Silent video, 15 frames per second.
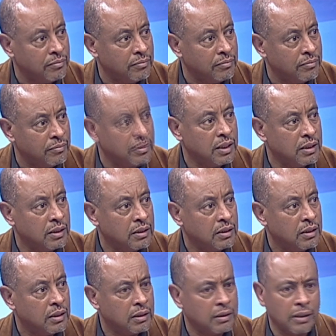Okay,
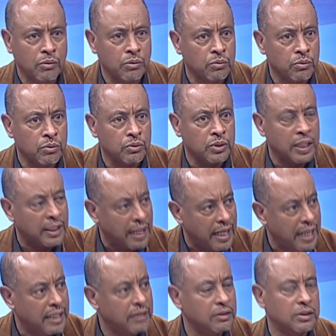there
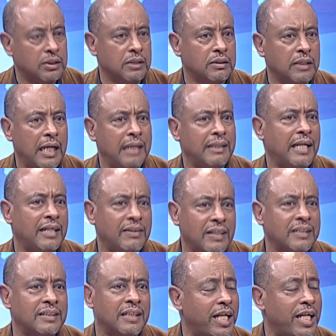are reasons, and I
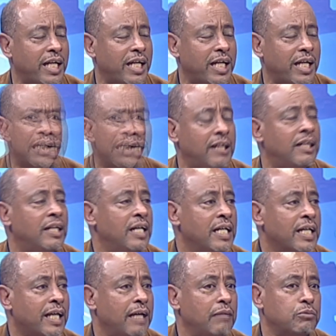think the government
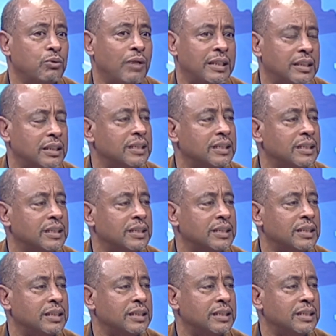came to understand
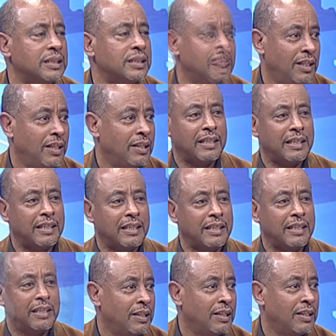late.
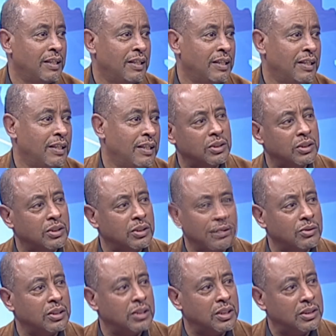They
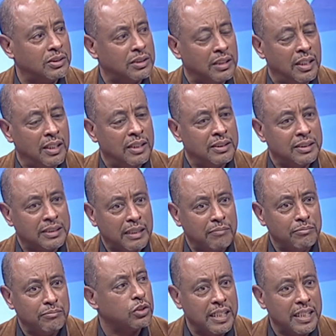thought it is
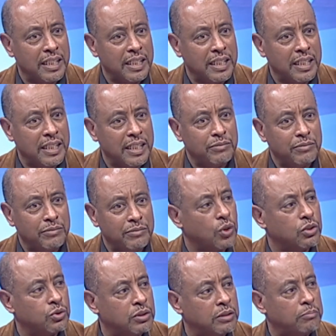something related
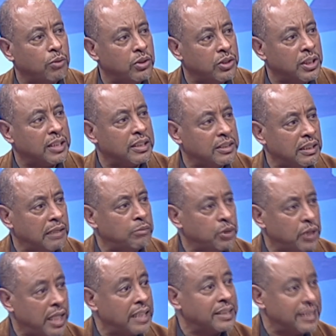only to the political
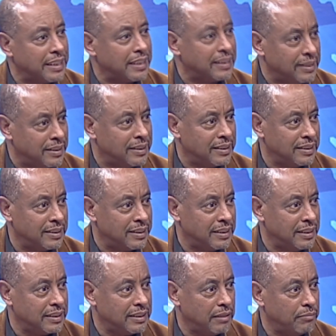sabotaging
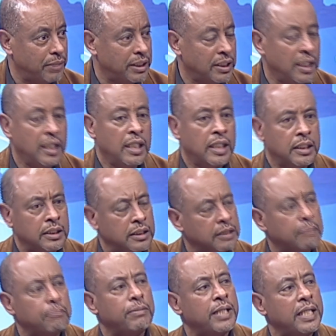system, but it is
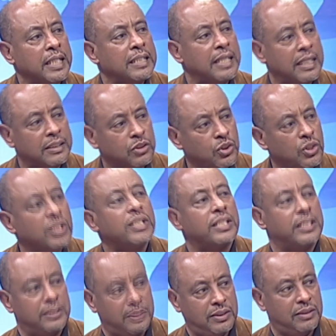a
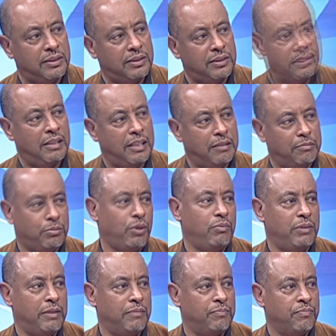serious
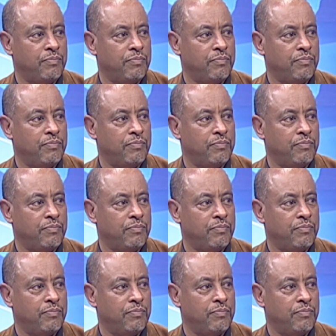problem.